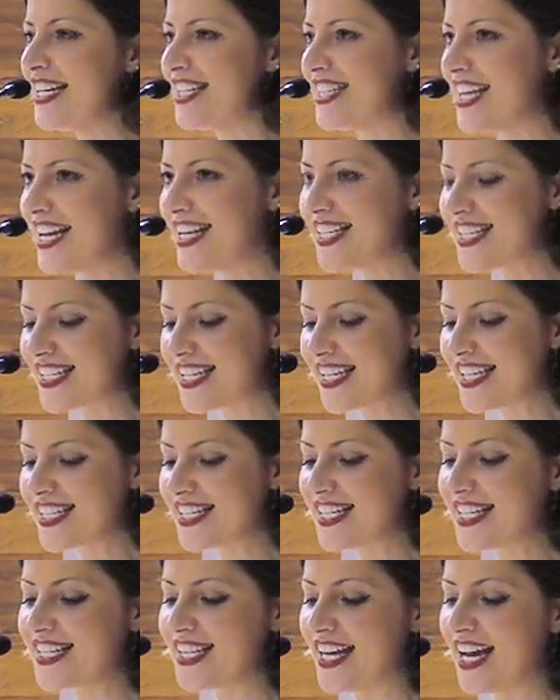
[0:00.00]
Take
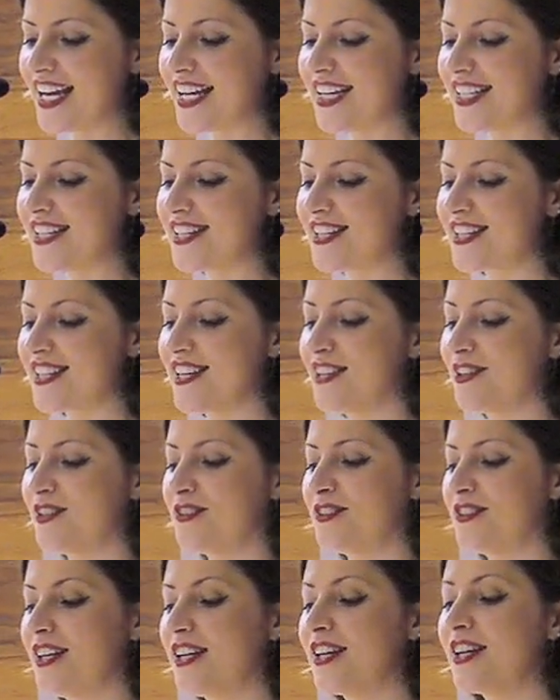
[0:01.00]
60 seconds to
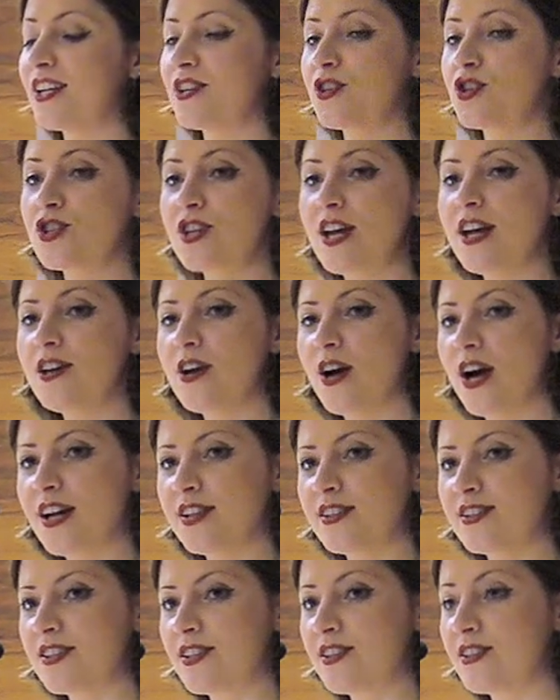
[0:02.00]
think and share your
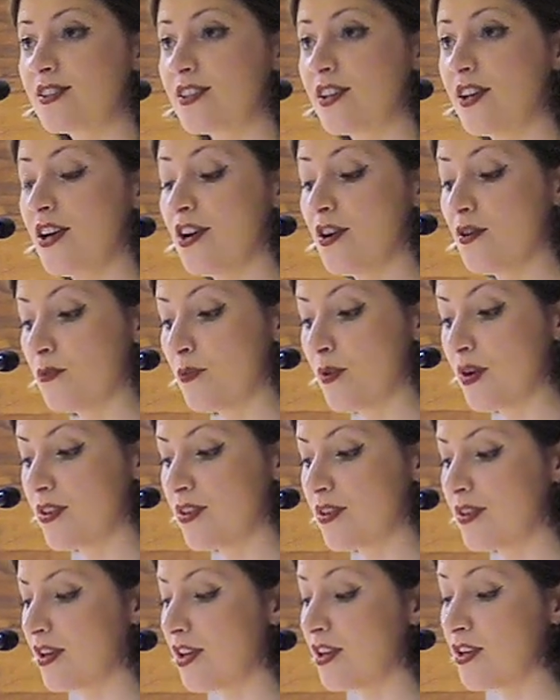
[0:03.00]
answers
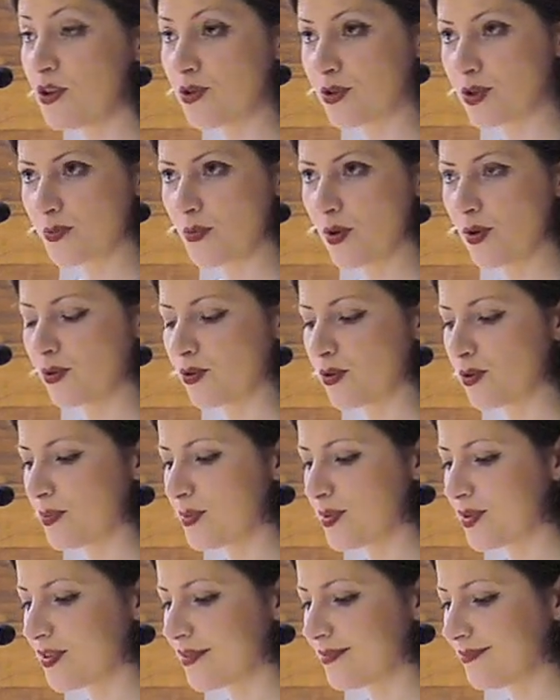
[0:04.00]
with in your small
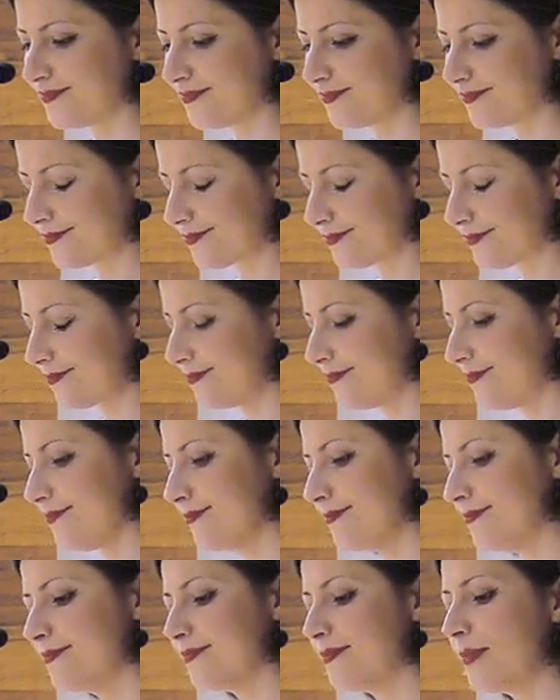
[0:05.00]
groups.
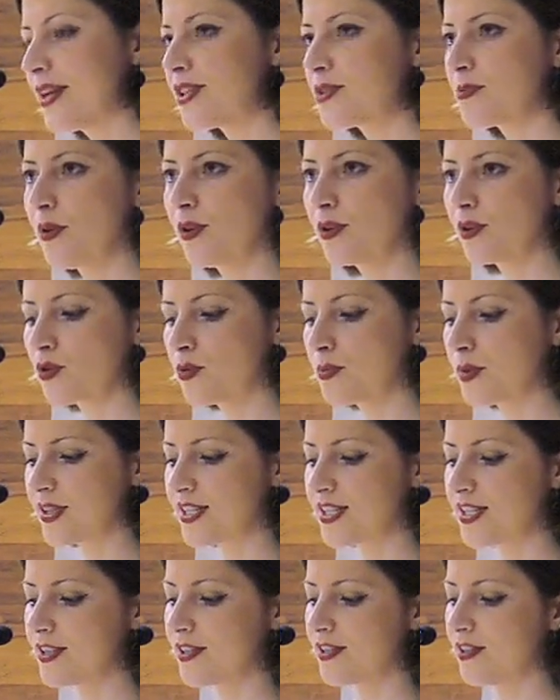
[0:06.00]
My small group
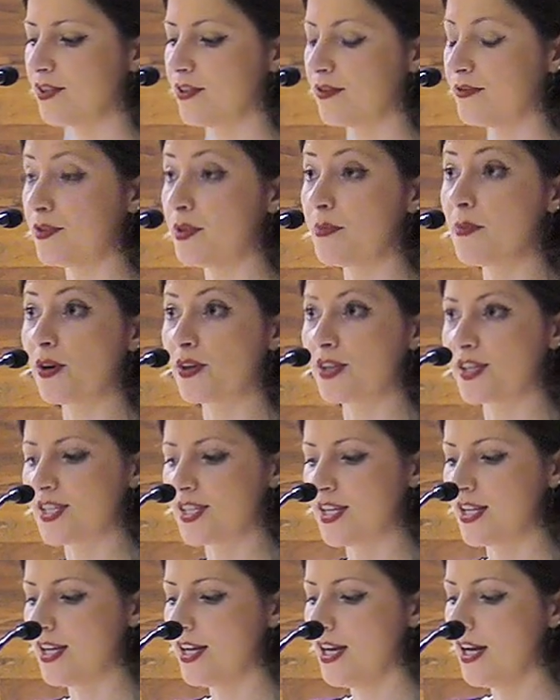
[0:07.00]
consisted of
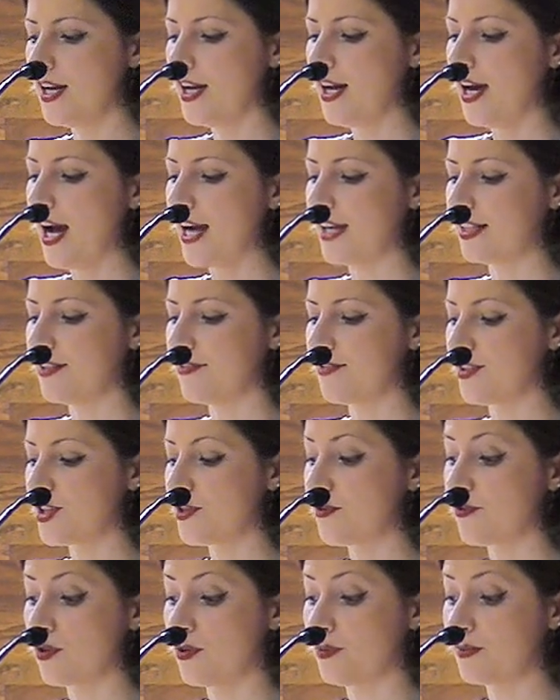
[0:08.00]
democracy
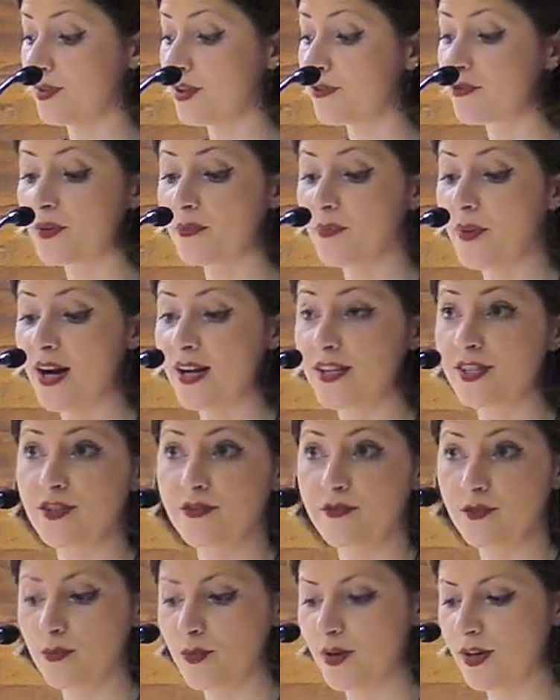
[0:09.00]
activists from different parts
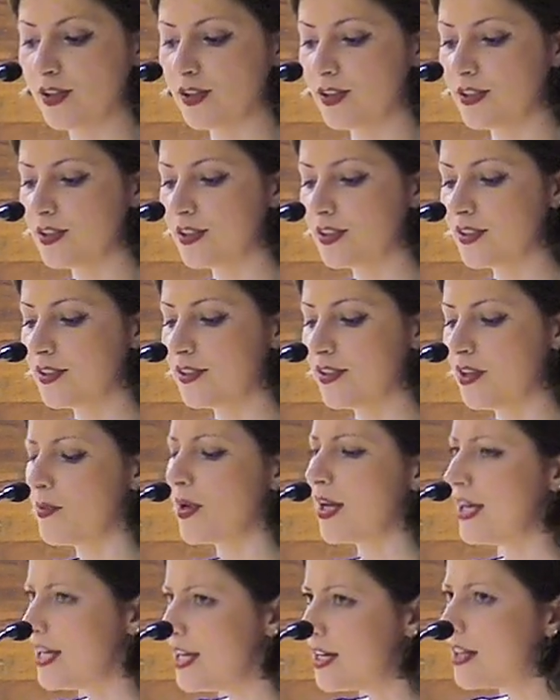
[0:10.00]
of the world. They
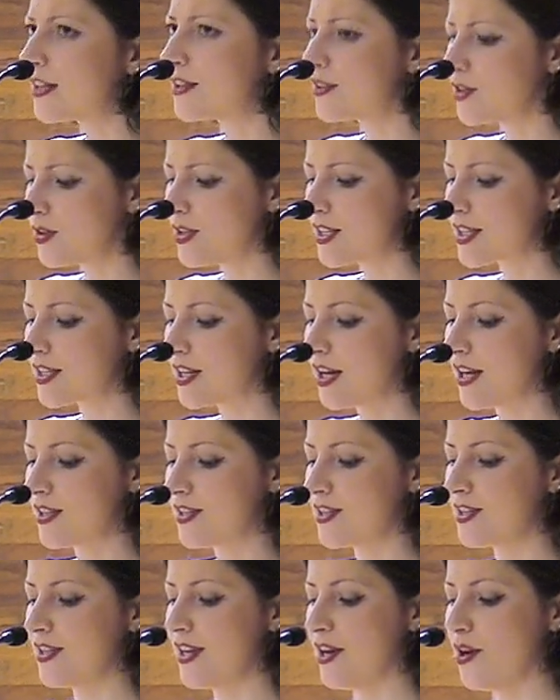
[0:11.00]
were eager to
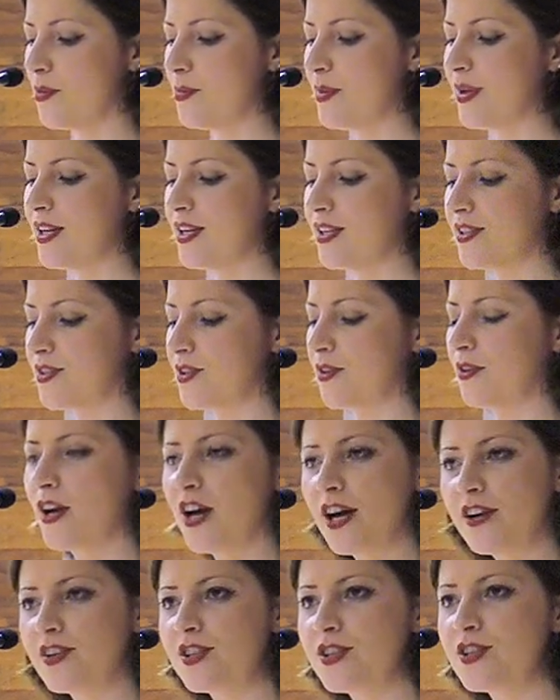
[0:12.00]
discuss their opinions on
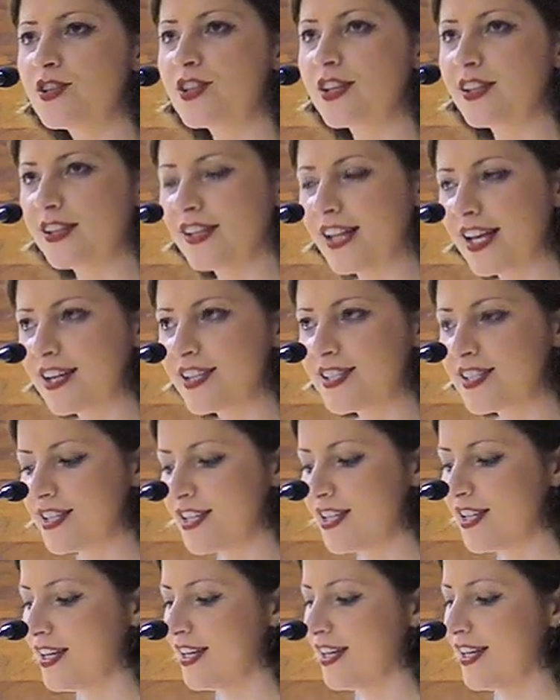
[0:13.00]
courage and
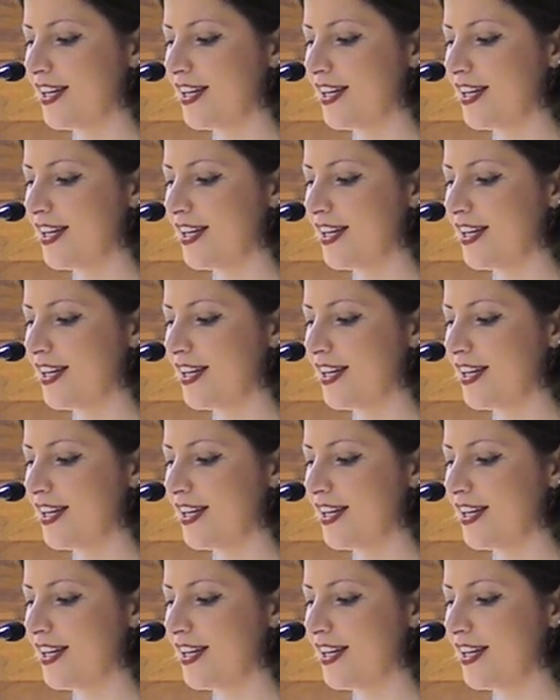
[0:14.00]
legacy.